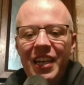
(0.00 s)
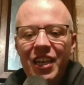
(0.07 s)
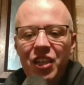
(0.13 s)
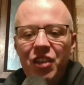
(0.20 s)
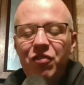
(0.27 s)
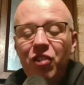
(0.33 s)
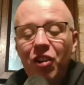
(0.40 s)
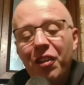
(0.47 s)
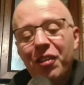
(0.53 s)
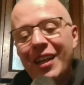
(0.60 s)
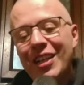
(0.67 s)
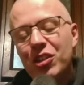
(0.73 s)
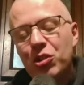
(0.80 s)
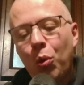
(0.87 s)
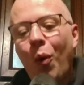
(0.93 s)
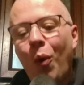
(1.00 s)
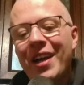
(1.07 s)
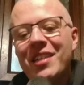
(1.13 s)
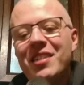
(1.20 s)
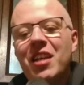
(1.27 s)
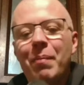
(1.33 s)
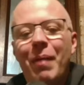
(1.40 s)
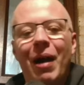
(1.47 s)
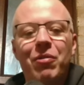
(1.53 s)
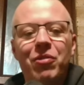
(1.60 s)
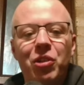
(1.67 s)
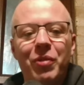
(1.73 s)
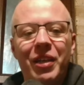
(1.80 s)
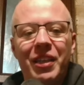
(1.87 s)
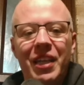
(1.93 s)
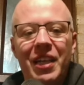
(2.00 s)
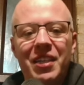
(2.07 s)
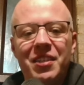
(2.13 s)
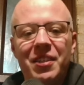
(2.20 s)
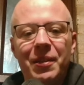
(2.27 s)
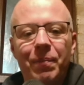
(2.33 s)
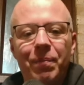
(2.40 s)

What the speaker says: you've got to think twice about doing this.